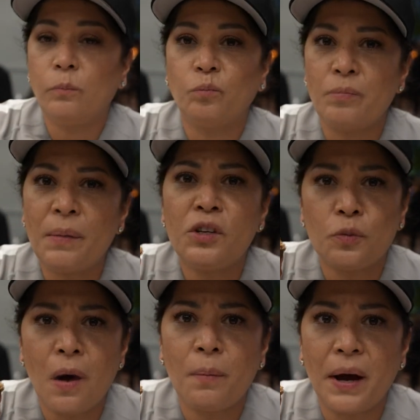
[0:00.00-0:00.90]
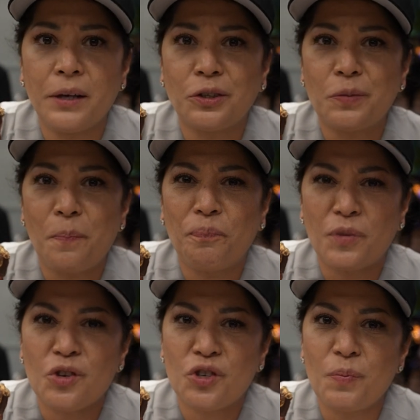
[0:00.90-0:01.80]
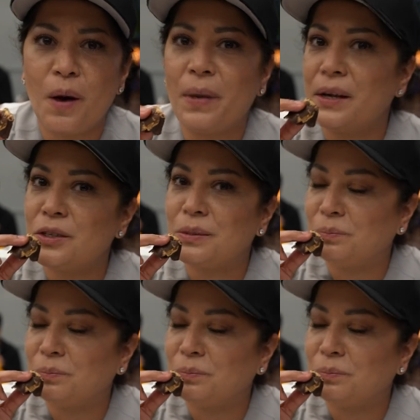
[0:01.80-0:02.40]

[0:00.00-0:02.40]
Maybe small bites. Small bites.